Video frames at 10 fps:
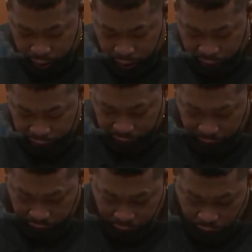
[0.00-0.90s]
Daunte
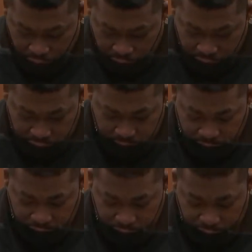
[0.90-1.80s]
meant the world to me.
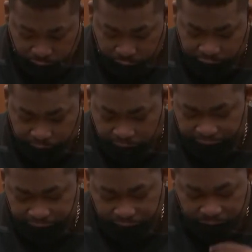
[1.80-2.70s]
He was my
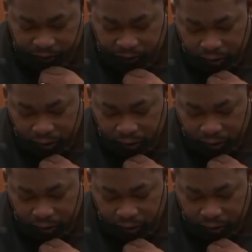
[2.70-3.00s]
son,